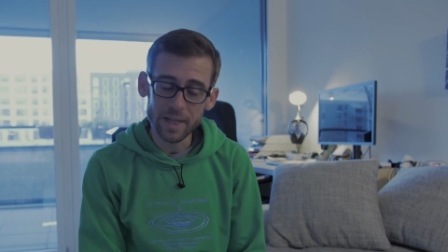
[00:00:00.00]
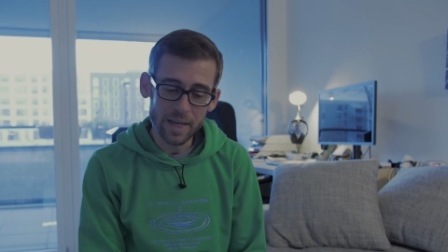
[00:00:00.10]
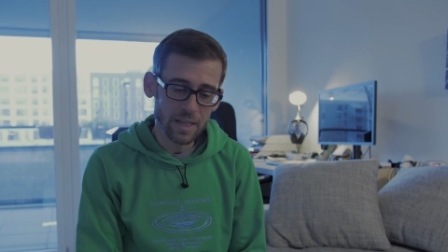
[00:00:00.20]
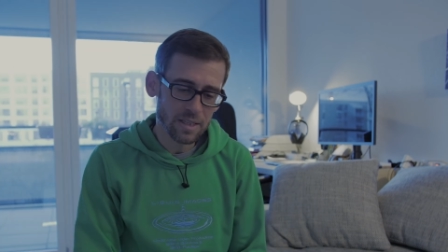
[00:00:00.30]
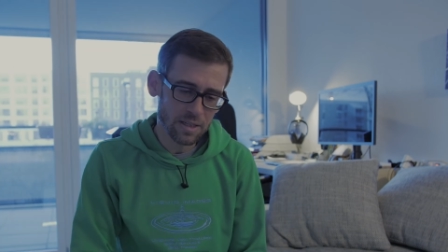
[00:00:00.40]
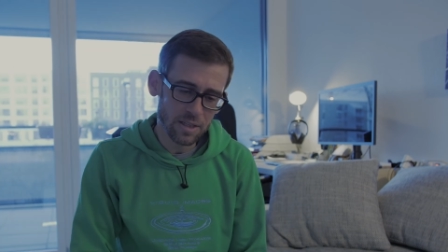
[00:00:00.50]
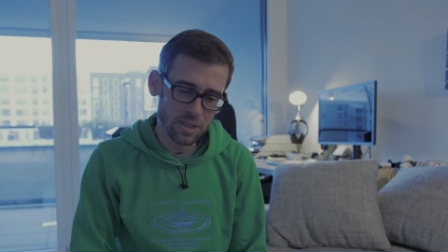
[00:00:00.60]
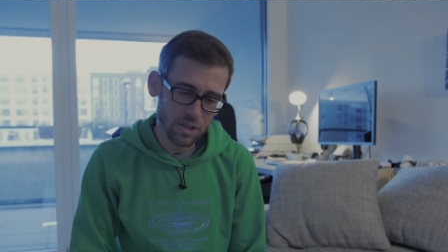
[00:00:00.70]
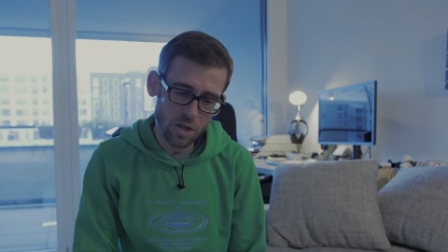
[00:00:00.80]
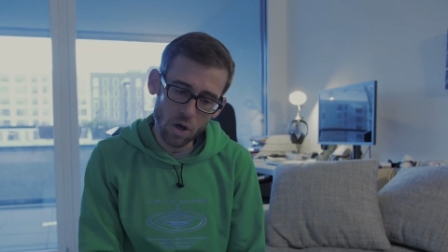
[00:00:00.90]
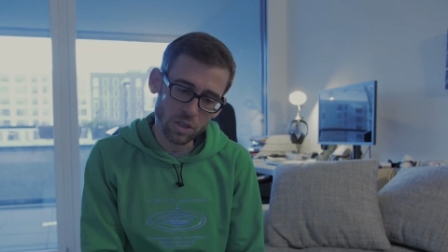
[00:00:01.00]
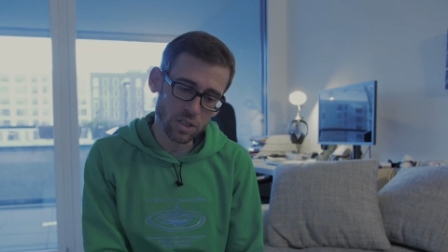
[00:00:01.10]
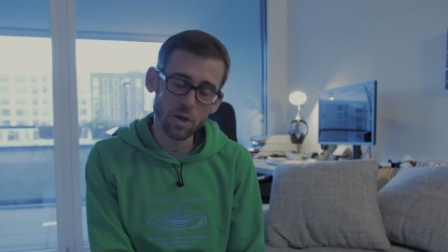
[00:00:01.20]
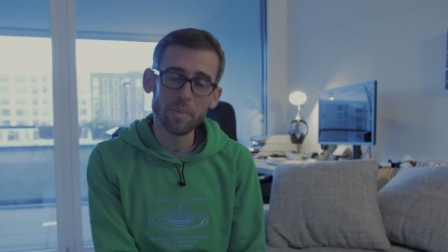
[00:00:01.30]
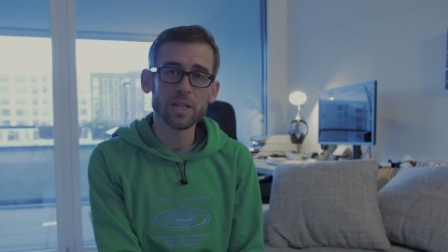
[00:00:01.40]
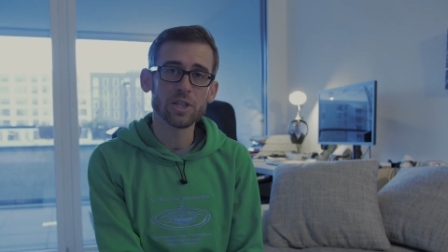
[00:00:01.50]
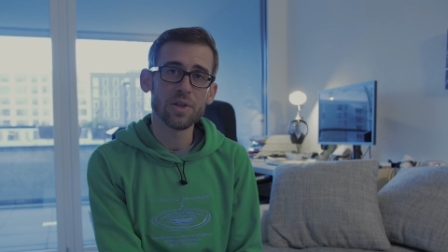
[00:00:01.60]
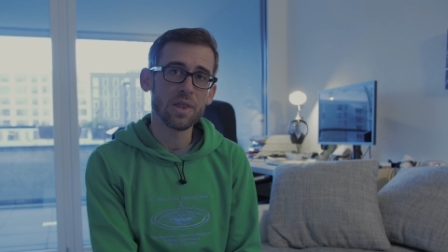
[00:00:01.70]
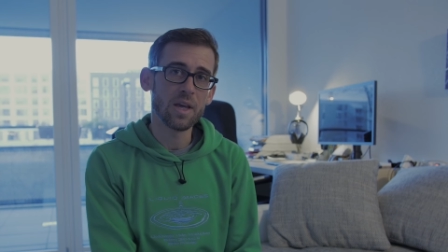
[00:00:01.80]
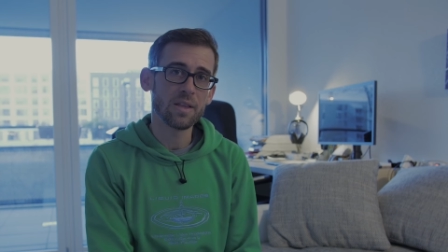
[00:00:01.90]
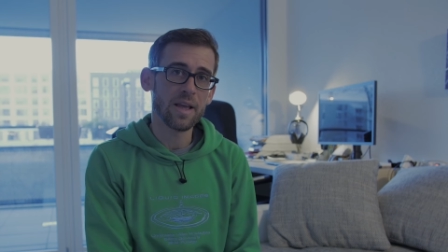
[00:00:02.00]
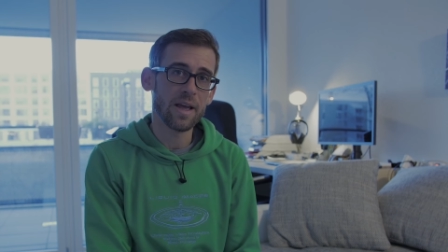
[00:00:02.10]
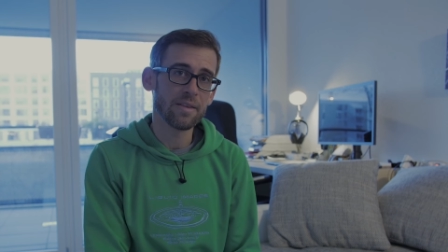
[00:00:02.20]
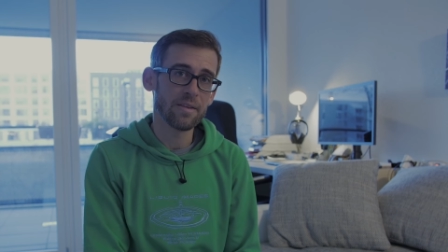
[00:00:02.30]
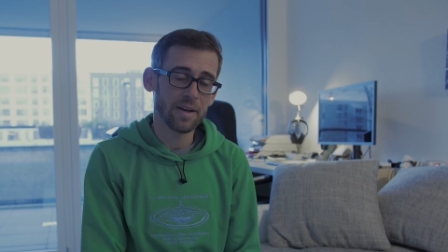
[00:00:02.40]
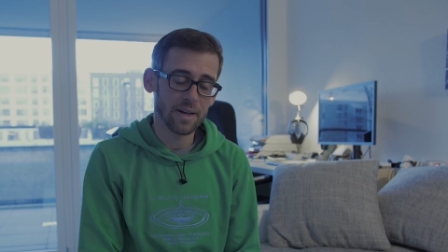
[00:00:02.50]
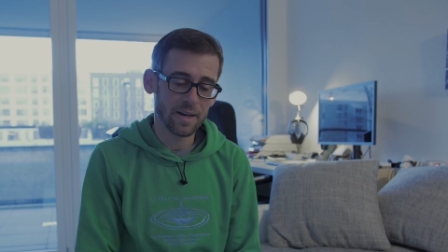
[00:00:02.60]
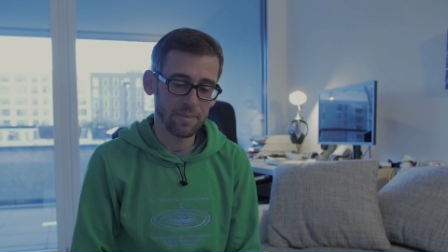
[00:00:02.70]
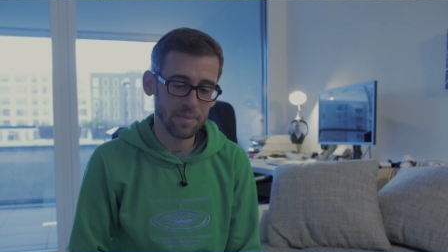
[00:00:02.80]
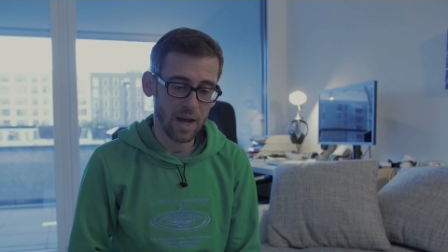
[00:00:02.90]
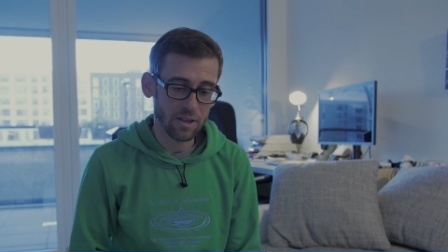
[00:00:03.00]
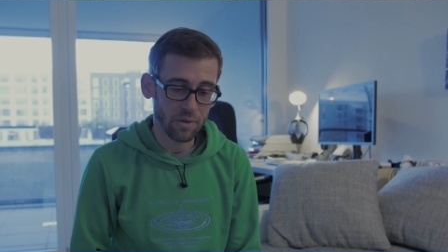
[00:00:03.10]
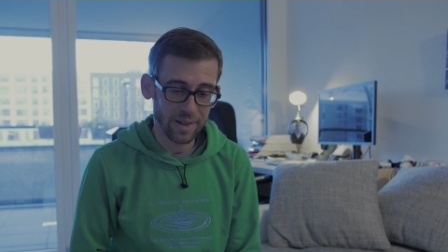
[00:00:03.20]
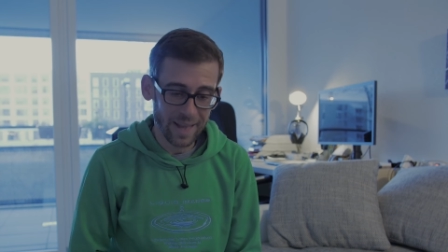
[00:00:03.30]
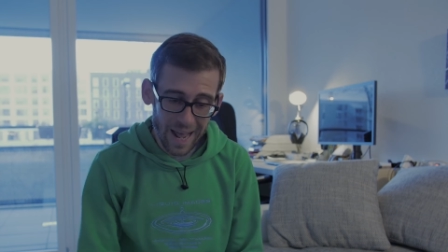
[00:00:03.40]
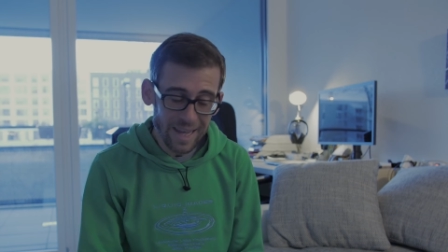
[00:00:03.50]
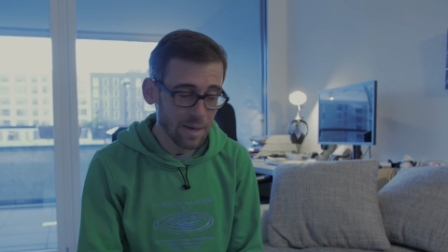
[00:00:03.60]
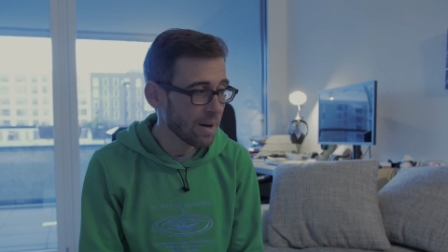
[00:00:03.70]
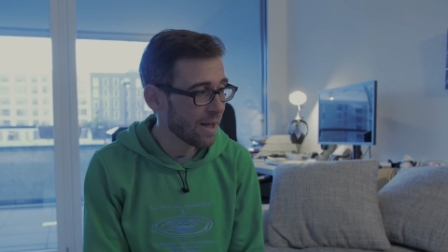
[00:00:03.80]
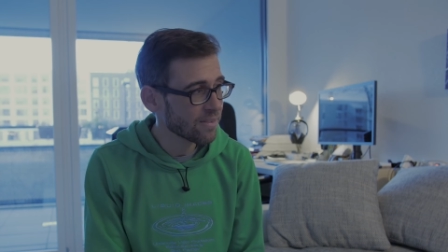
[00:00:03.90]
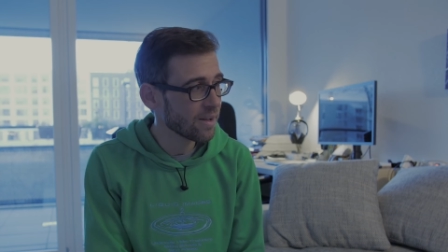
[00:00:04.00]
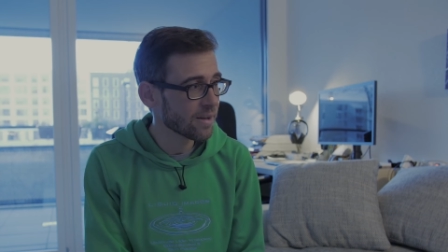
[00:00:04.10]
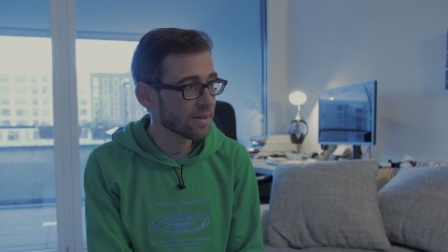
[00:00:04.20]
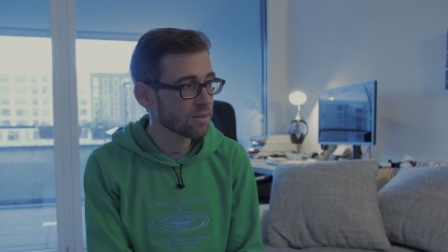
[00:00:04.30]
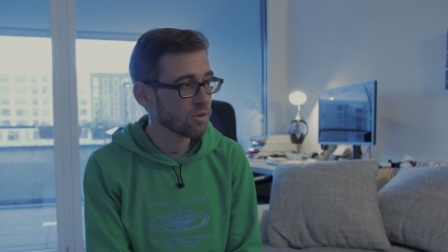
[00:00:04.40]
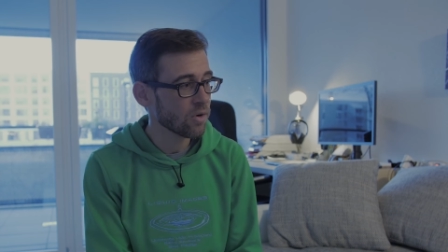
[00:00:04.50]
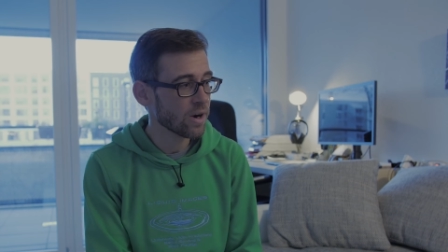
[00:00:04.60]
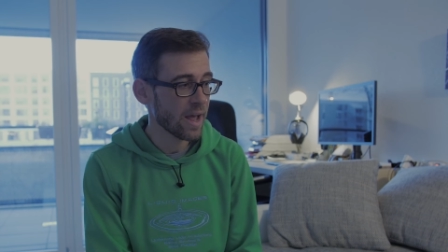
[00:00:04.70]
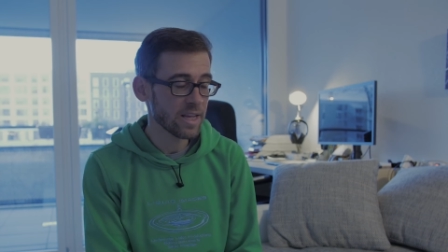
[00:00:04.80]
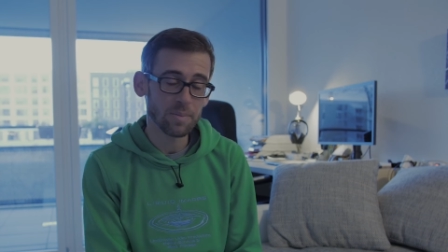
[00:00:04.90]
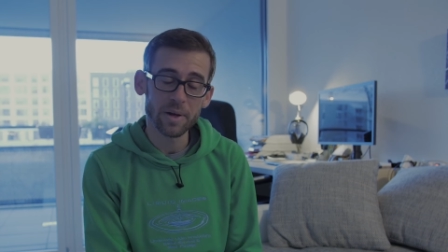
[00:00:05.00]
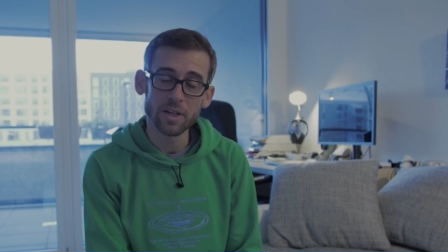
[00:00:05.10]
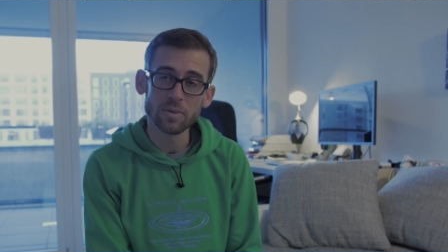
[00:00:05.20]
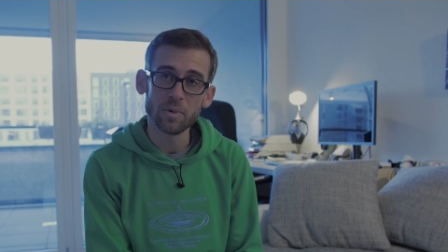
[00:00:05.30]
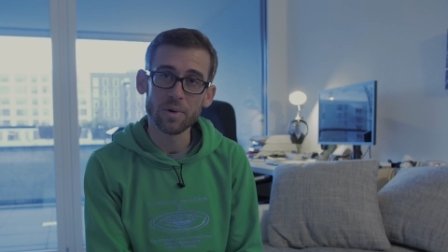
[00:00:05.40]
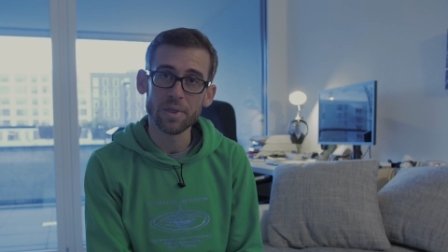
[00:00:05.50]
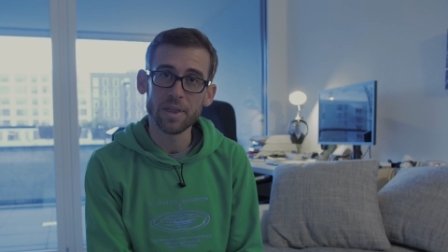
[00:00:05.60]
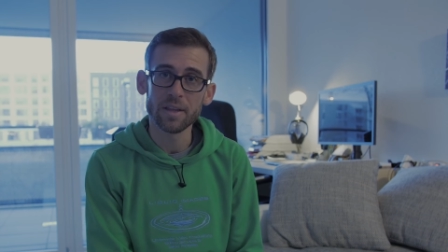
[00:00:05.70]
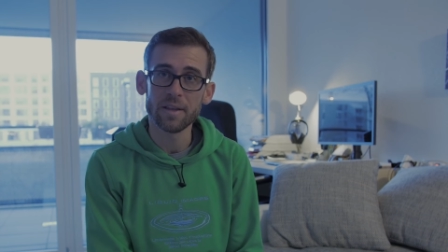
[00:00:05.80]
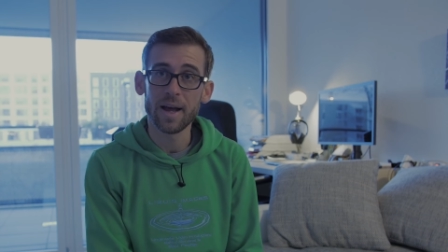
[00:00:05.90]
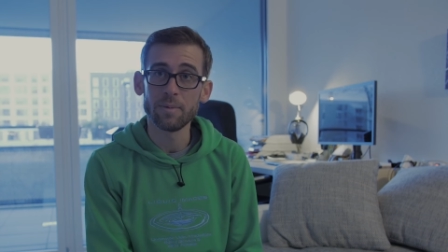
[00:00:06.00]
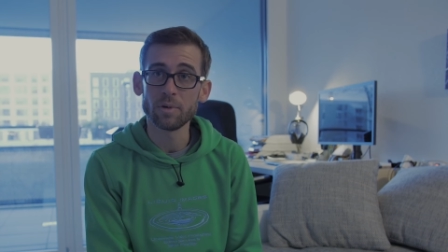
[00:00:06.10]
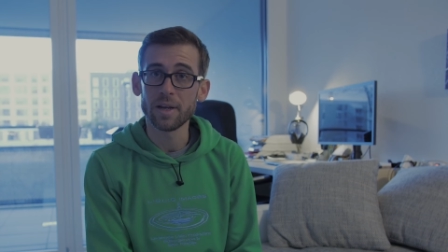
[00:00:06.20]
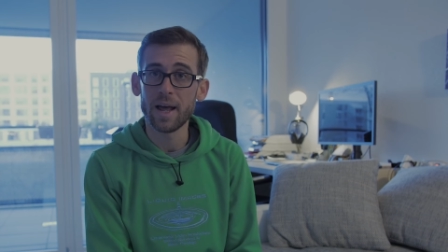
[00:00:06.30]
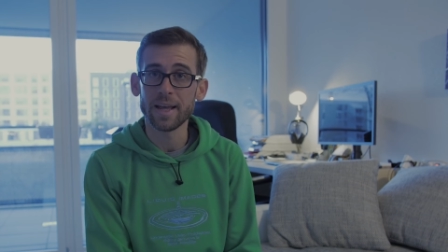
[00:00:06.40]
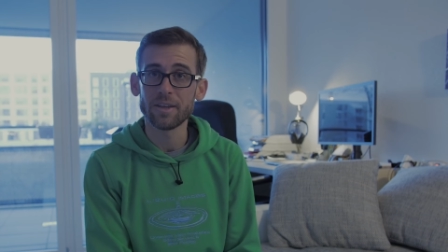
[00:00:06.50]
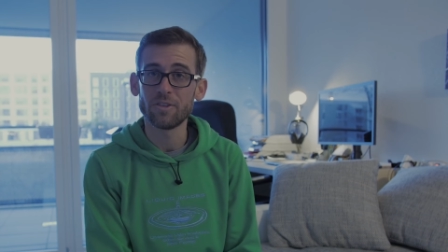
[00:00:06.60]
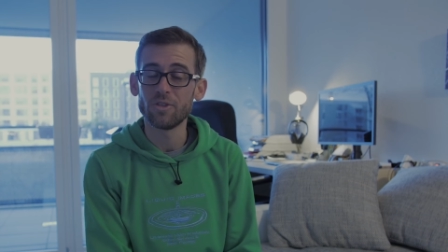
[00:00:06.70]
least, this is not so much a thing that I don't like about the Ronin-S, but it's more a thing that I would like